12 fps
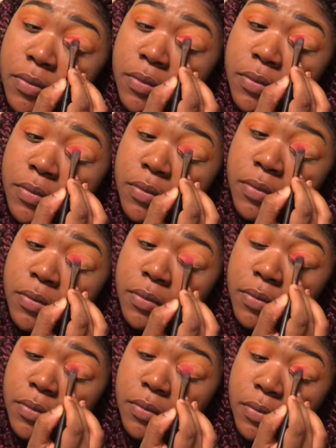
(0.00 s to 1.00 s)
into the
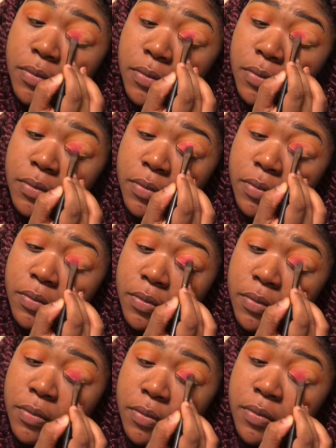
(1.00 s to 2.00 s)
Chasing
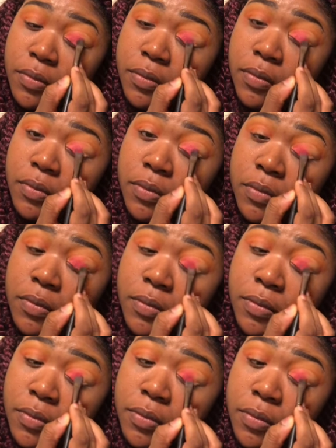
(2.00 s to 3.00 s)
Rainbows palette by
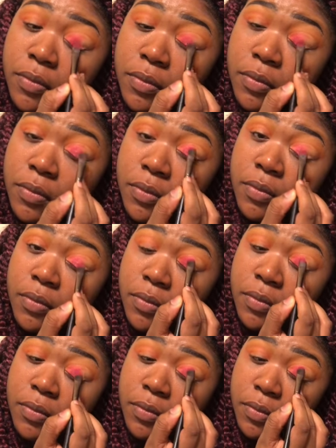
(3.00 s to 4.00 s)
Colourpop, and we're going to
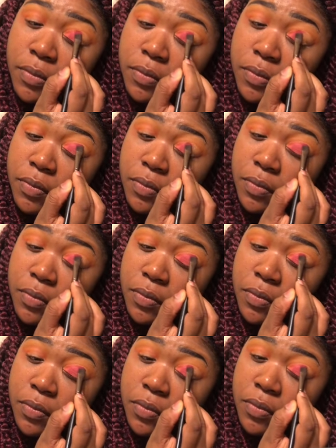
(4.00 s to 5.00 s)
use the shade
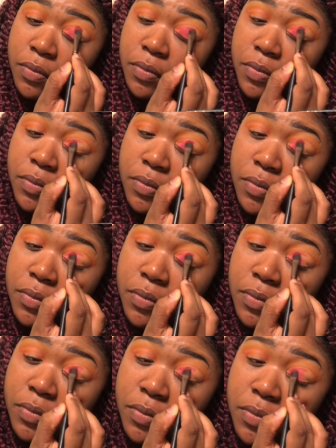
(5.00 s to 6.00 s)

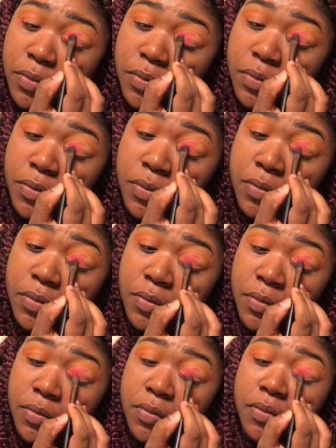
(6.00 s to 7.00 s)
Manifested. And this
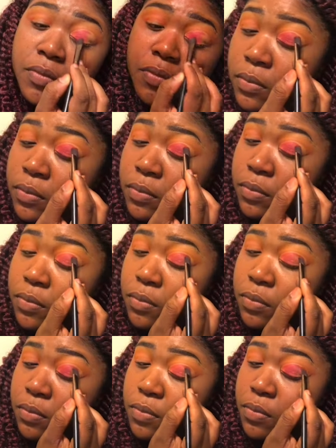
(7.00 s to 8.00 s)
color is
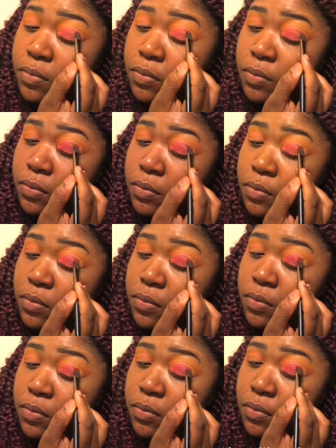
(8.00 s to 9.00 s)
so poppin',
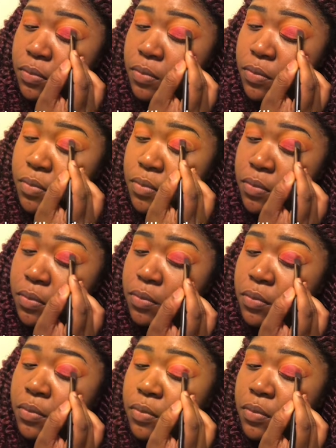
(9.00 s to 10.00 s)
bruh. It's
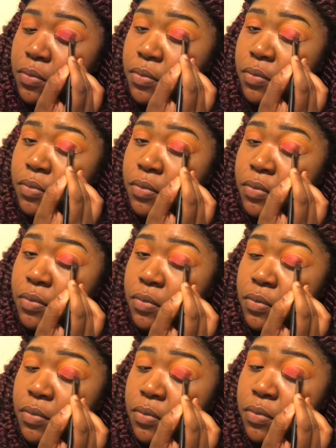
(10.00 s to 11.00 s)
so
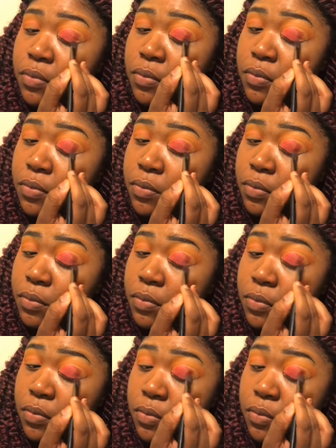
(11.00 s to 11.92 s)
beautiful, as you can see.